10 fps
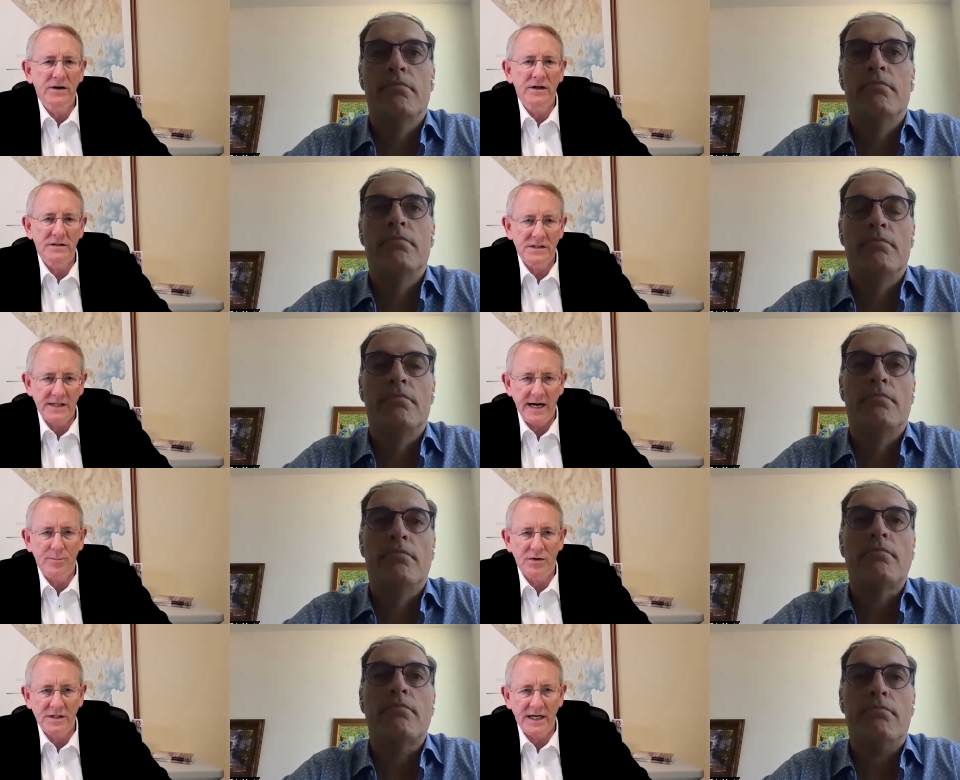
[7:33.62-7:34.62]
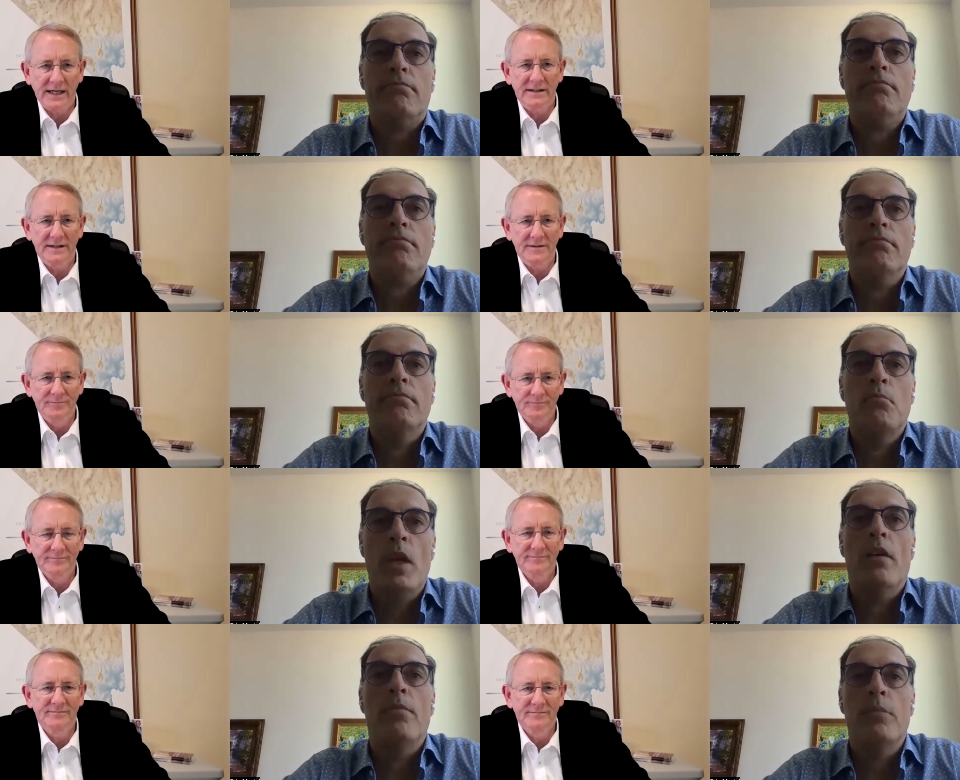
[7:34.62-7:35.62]
Speaker 1: you can stay protected.
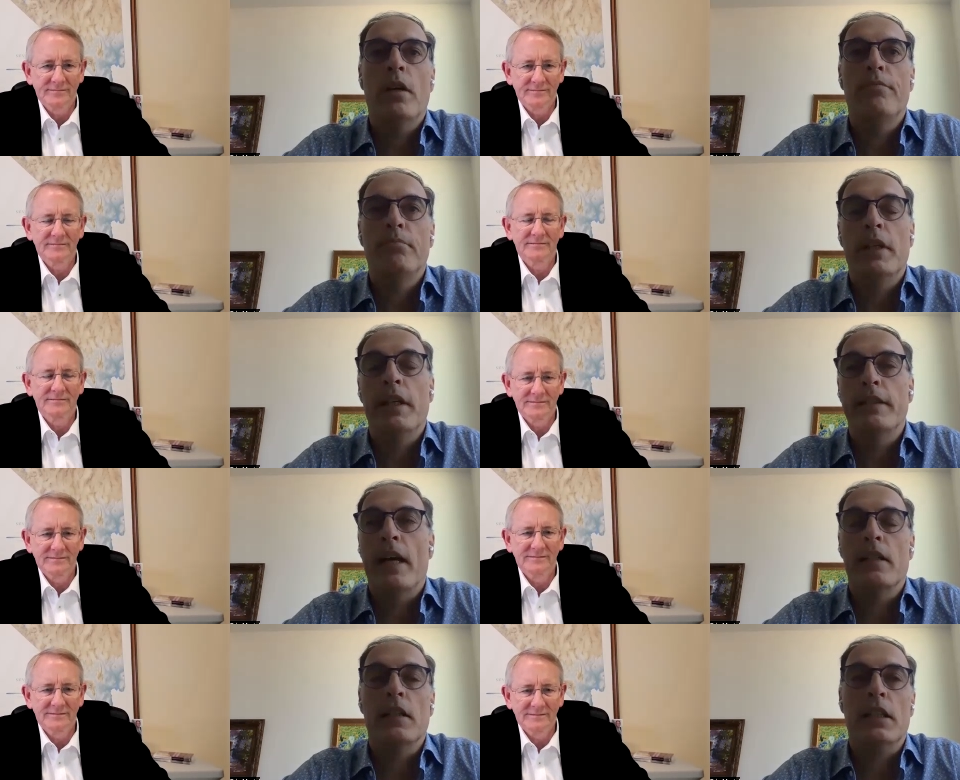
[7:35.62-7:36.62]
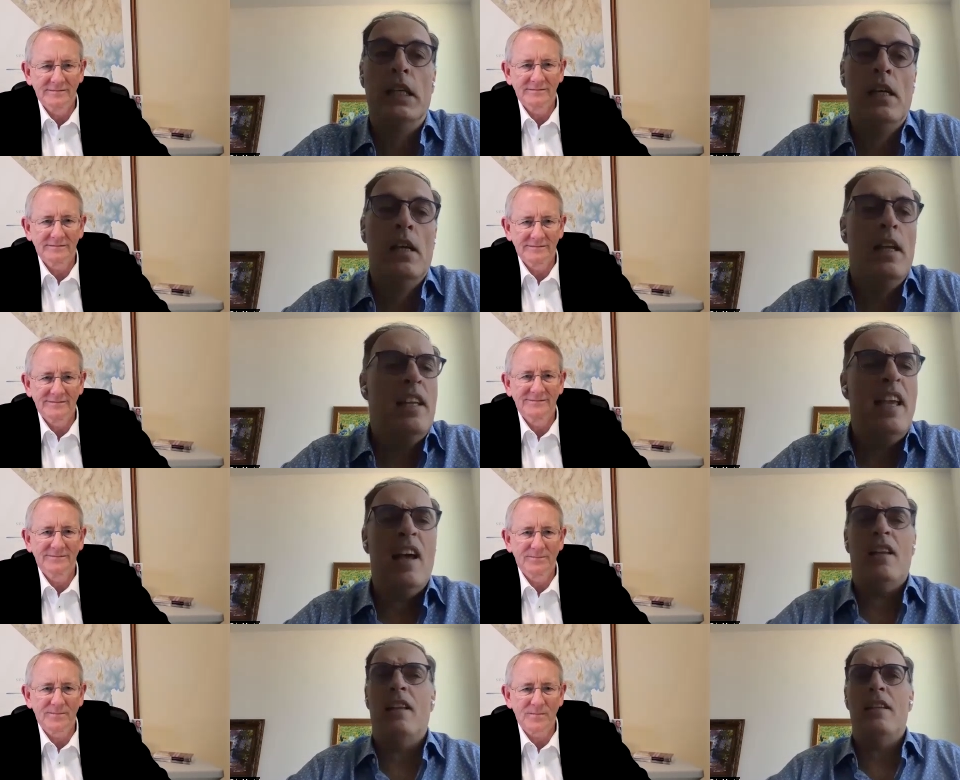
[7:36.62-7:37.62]
Speaker 2: Yeah, yeah, exactly.
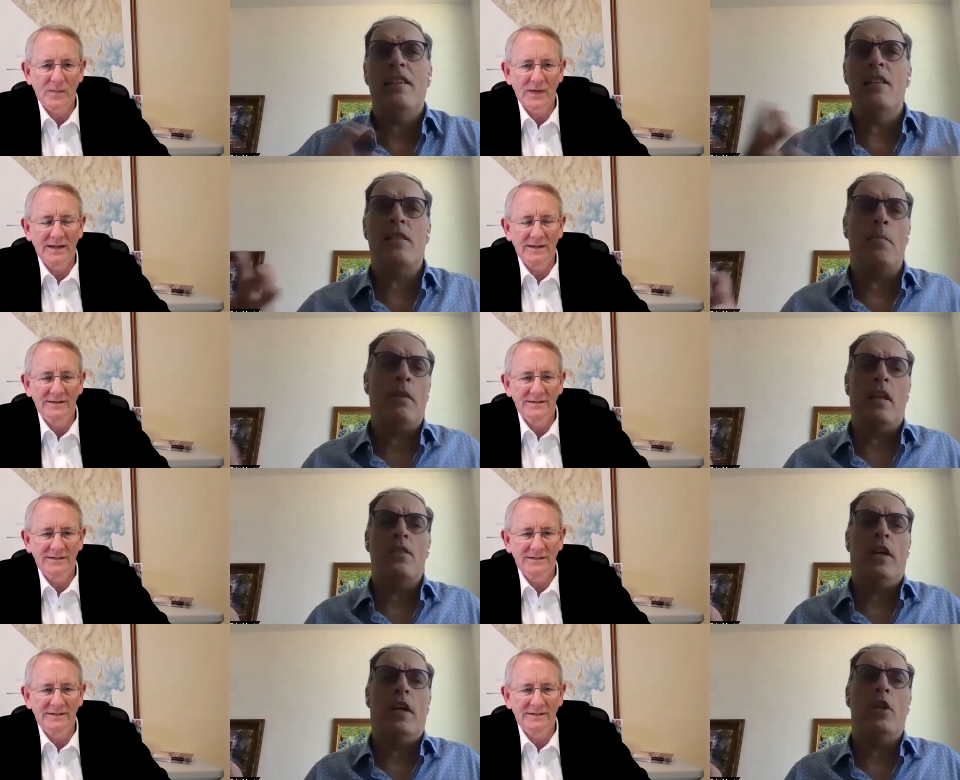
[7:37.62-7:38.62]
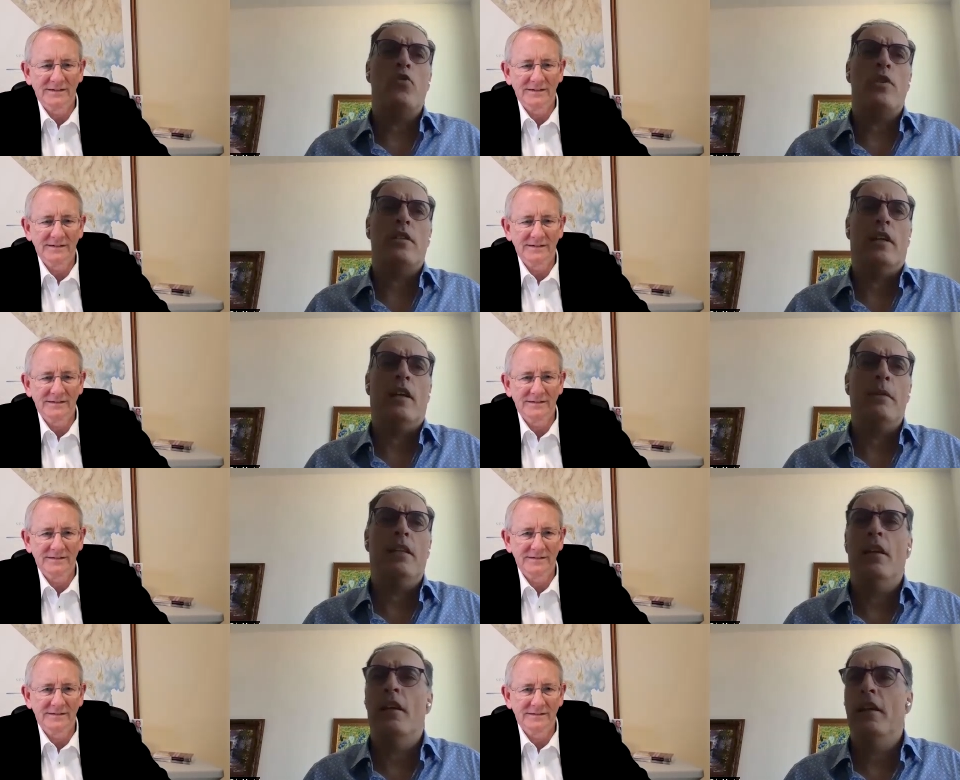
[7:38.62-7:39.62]
Yeah, this is something that's very interesting. I
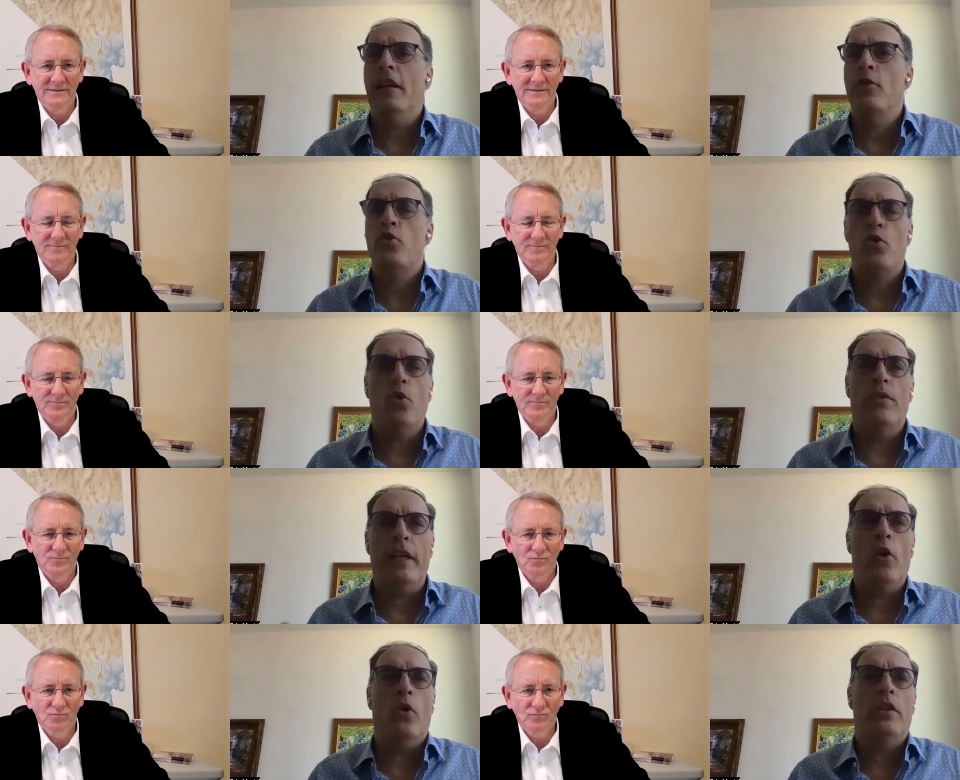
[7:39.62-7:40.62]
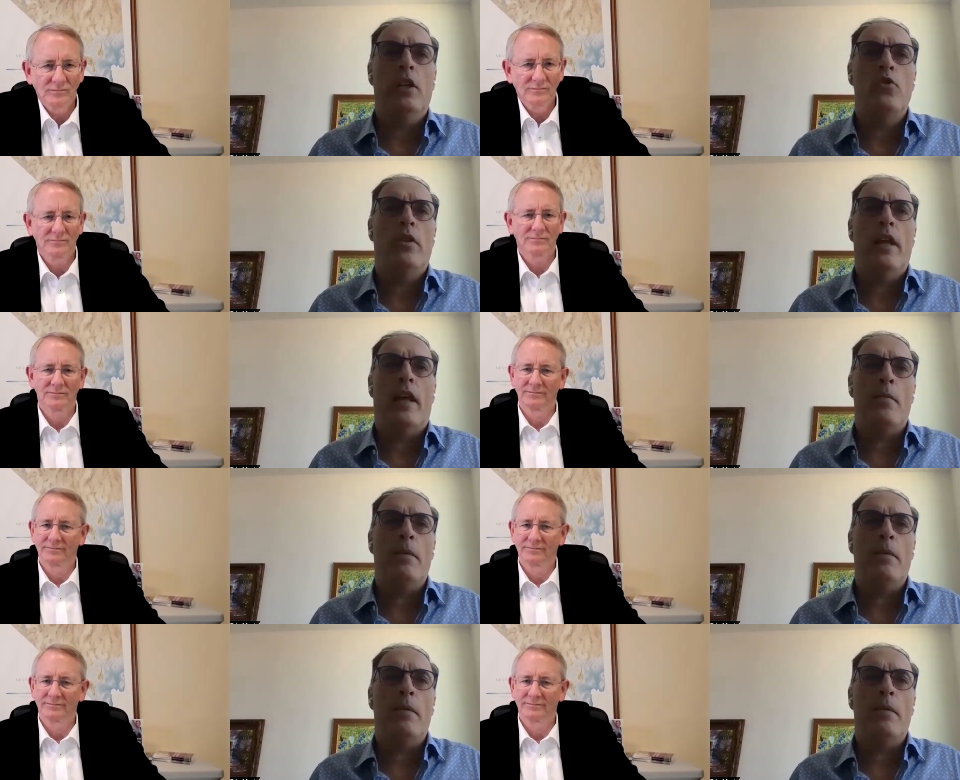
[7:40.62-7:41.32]
mean, in school they don't teach you that. I